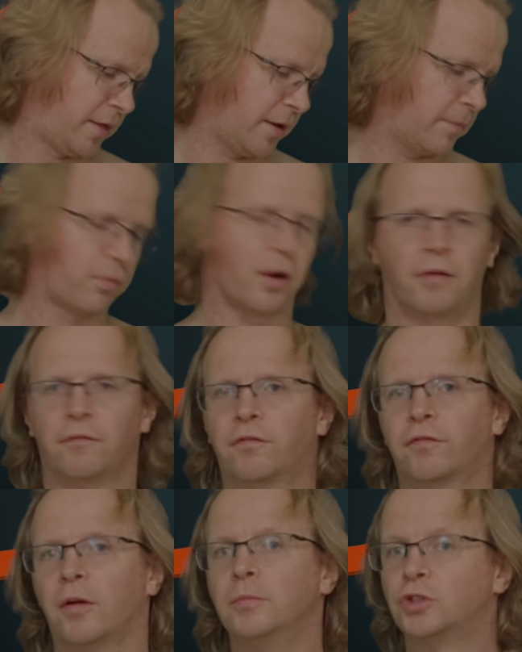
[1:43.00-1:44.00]
think, brought
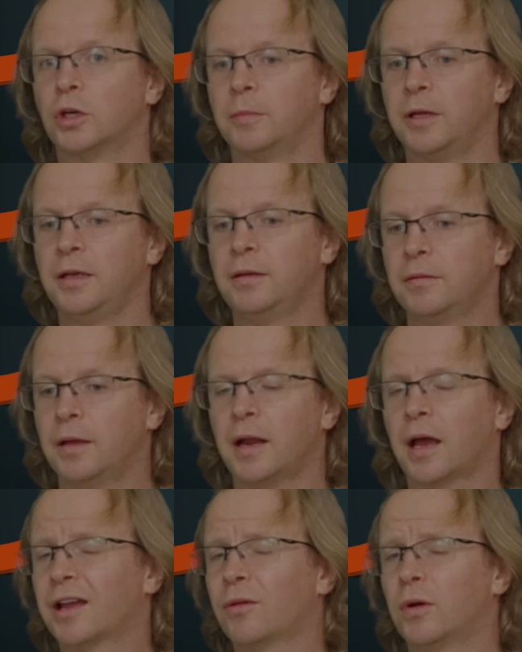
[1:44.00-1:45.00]
from Germany, and
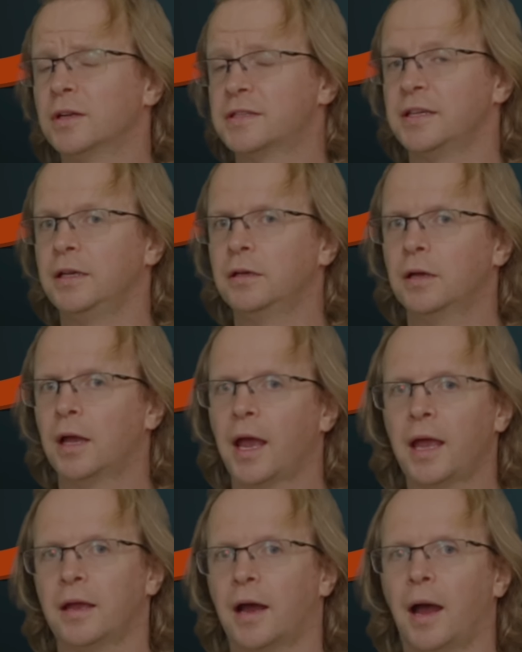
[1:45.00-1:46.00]
I kind of want to see,
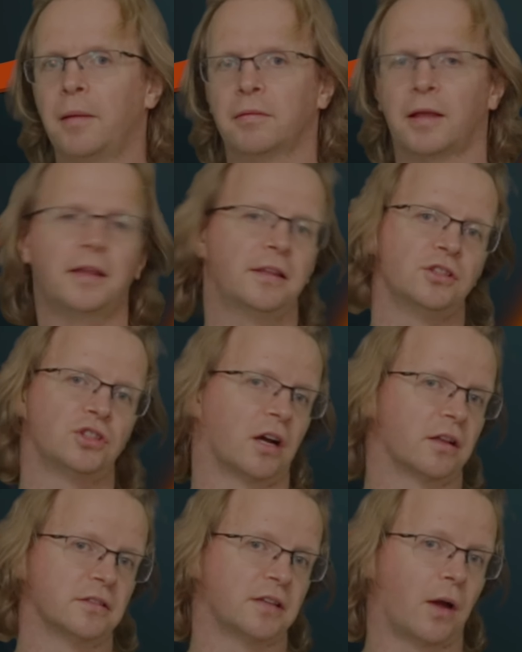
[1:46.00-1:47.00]
hey, I like these chocolates.